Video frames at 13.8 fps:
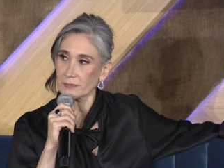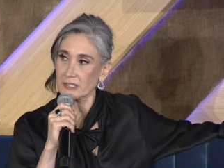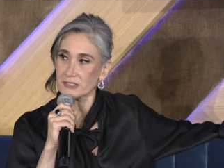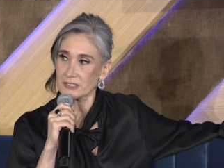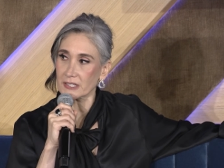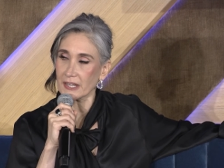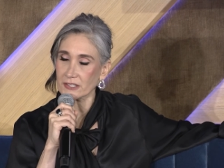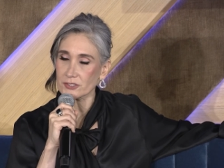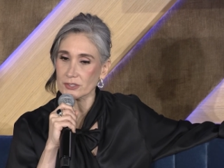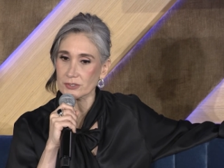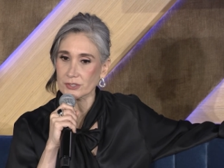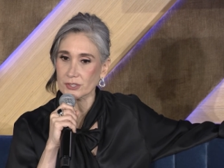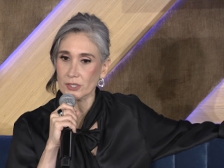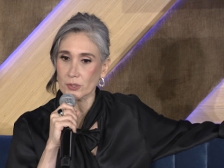It's inaction.
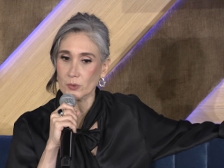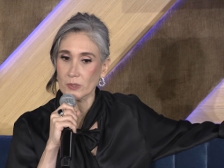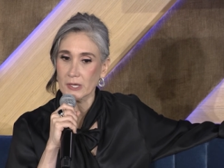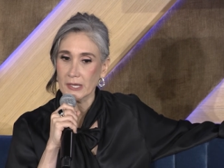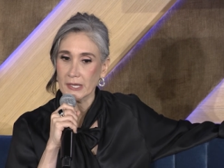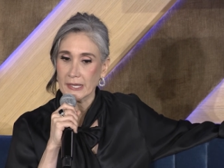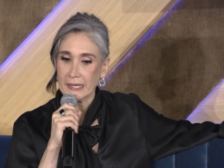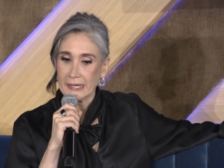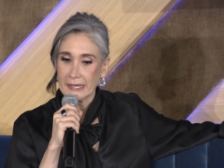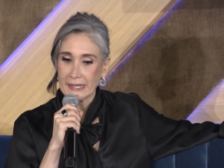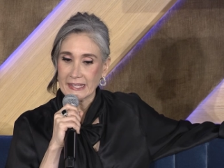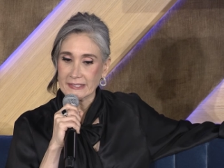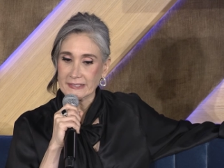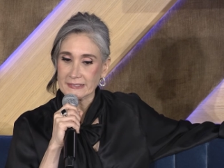So
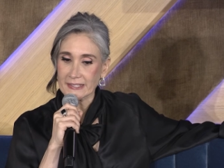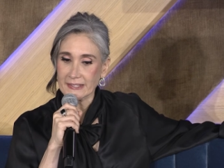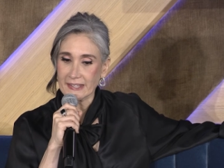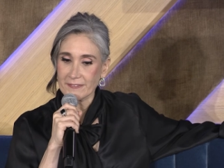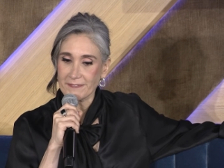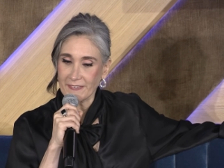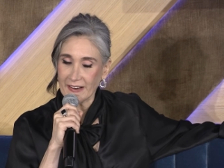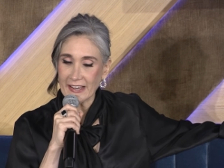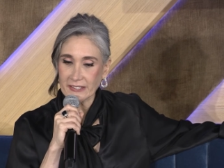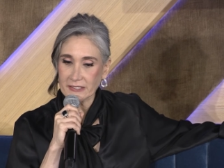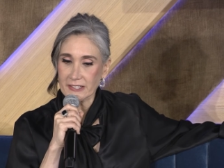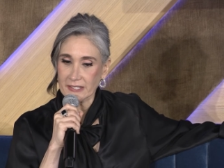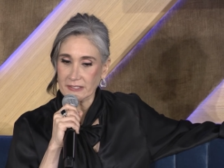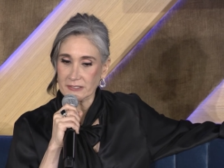the fight
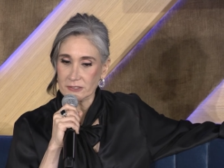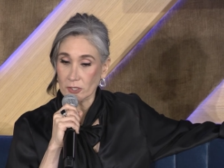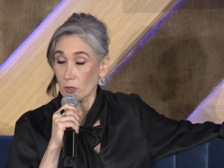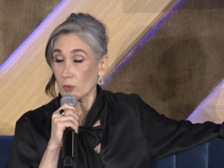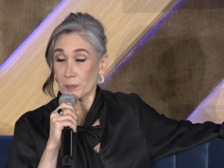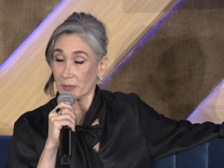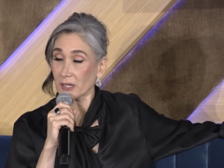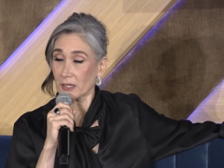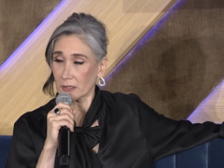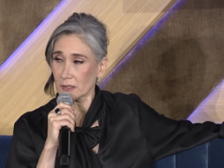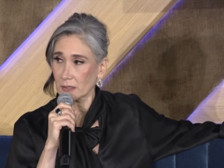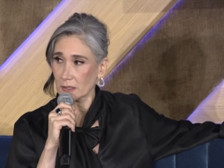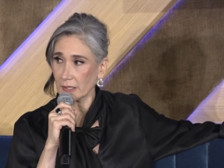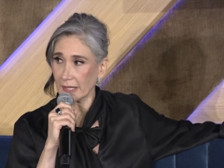is hope,
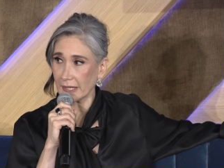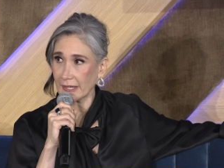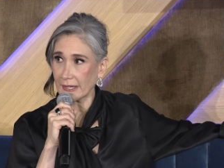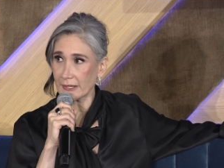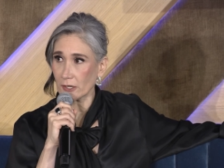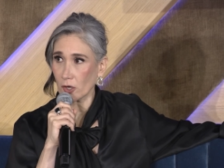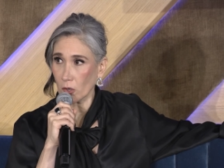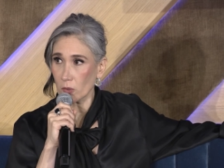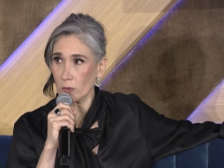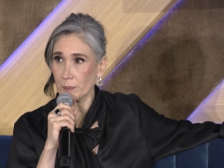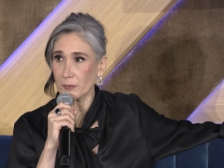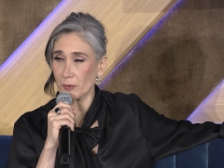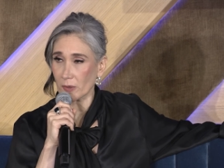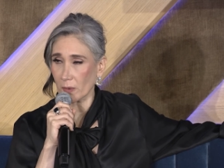and hope
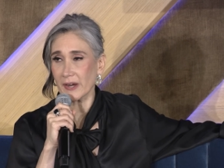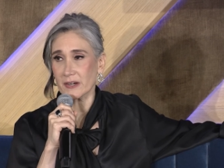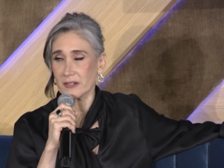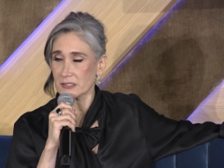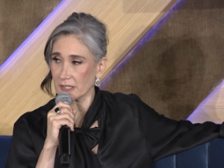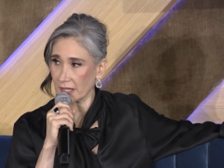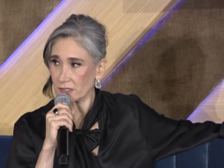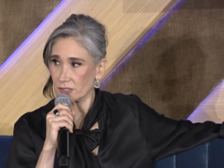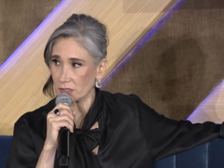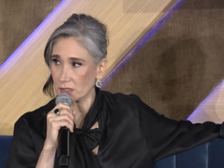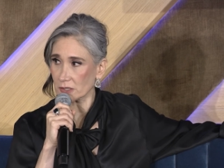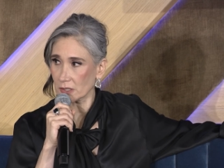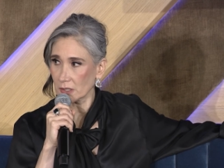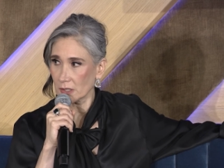requires
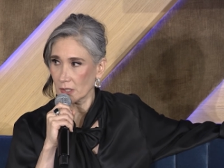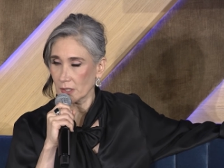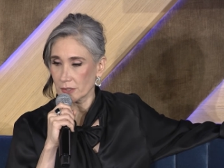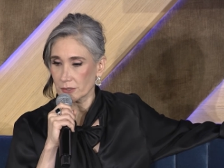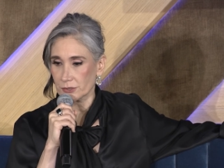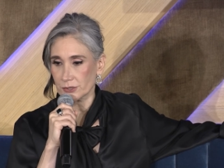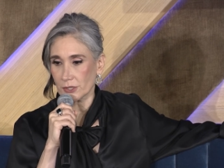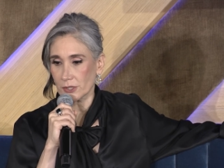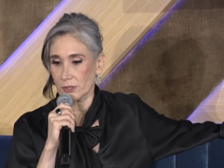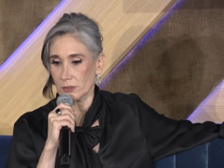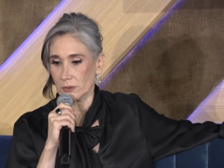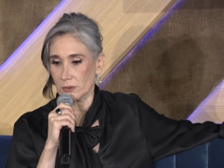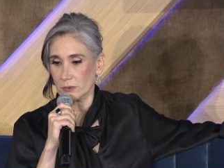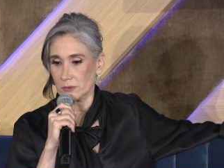action.
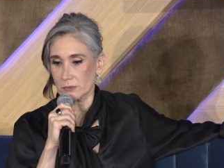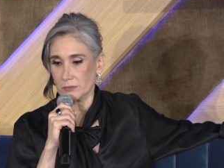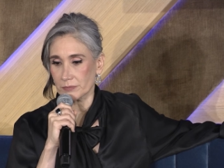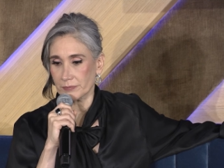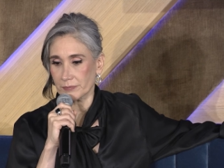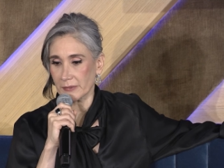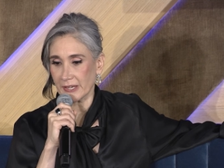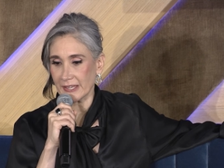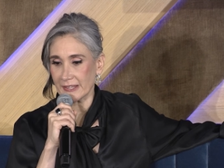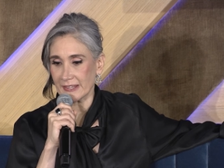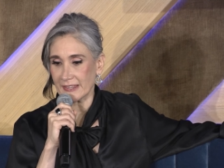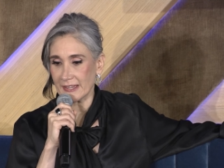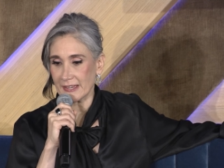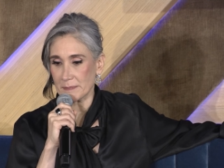So
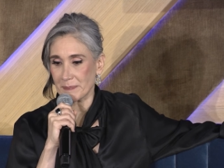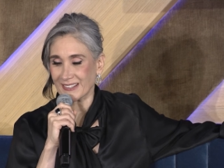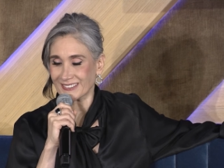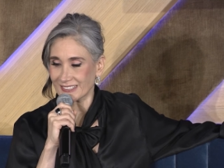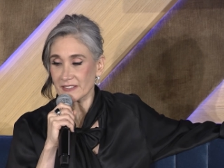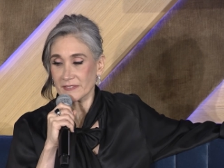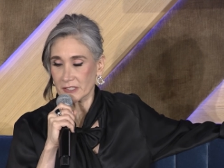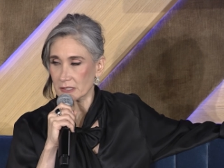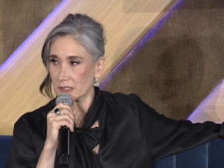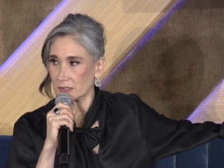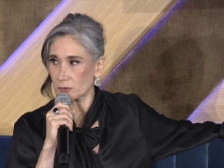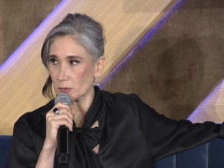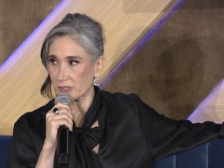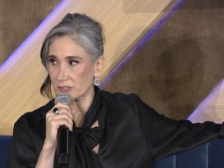the passivity
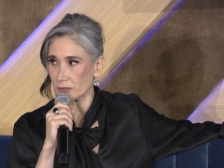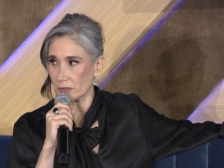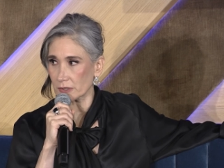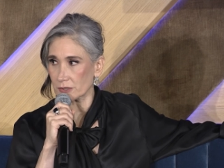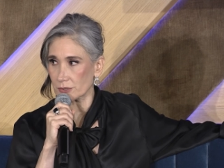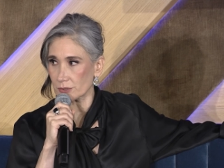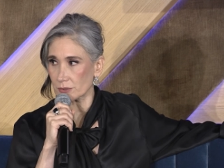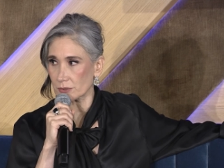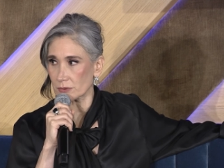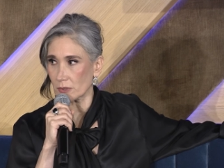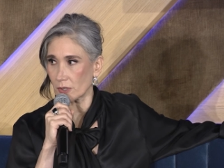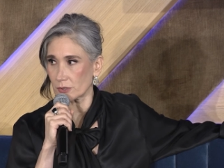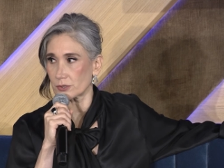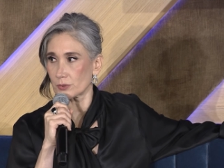is what's going to
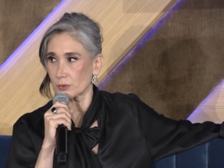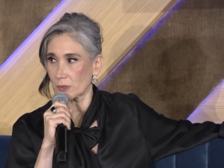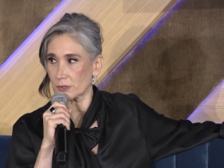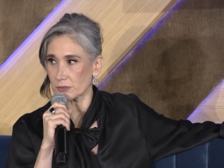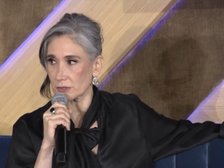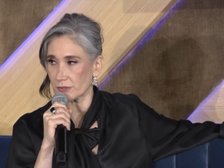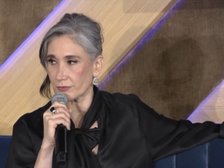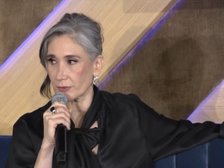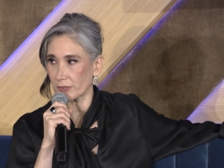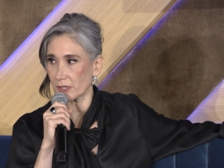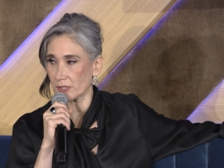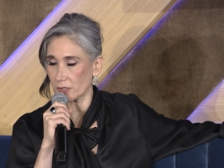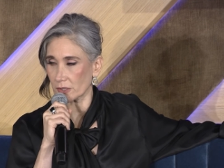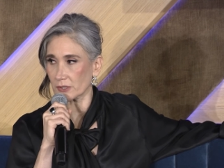undo us if we
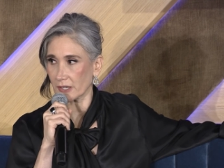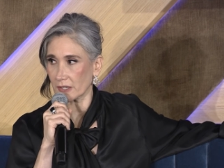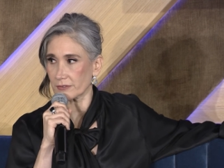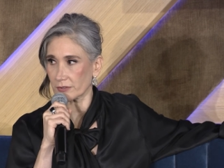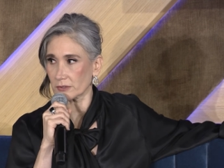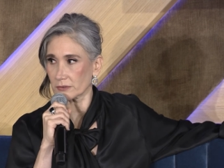are not careful,